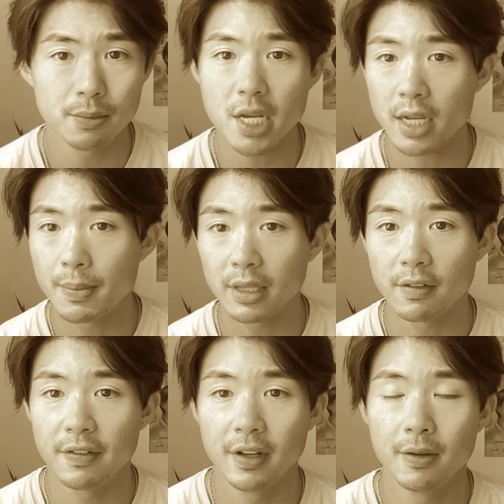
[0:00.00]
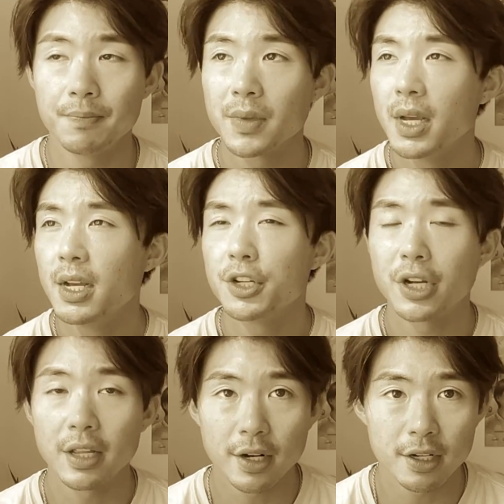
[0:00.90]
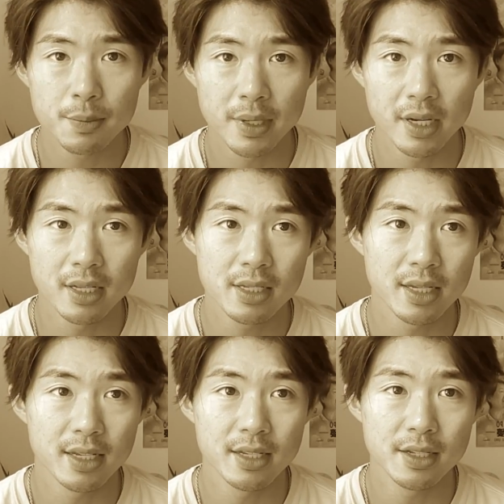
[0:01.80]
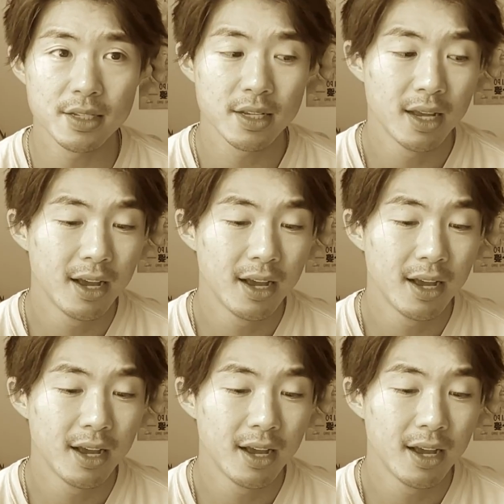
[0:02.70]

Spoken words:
talk about the film, share their experiences.